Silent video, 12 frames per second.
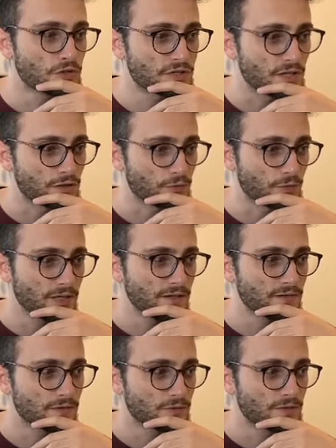c
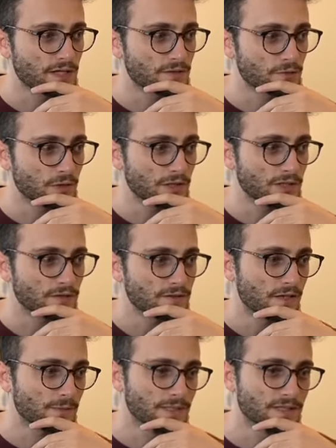three, you take the rook.
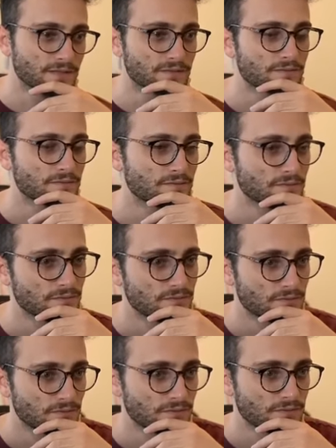I mean...
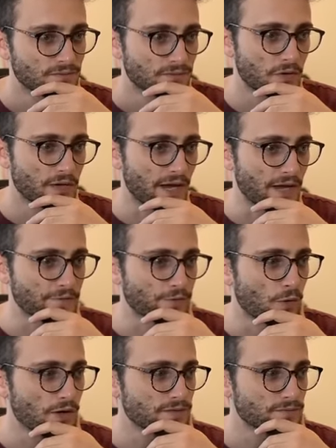Okay, a
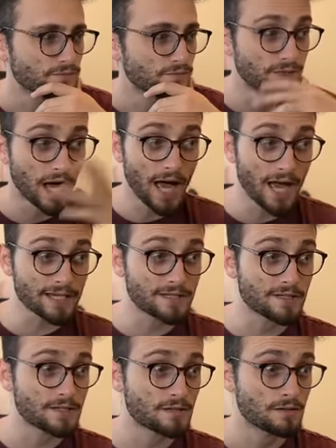four.
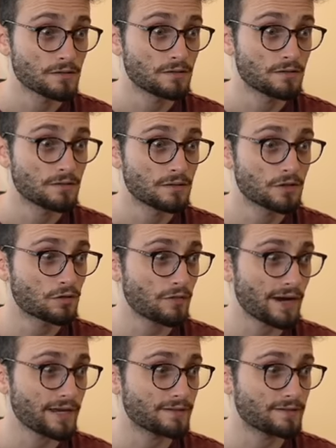Nice!
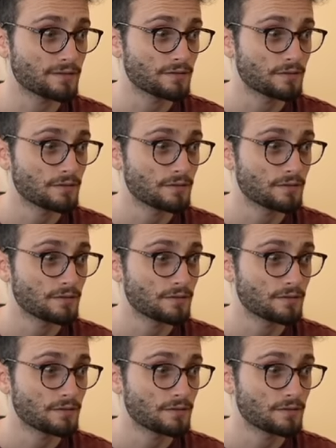Great!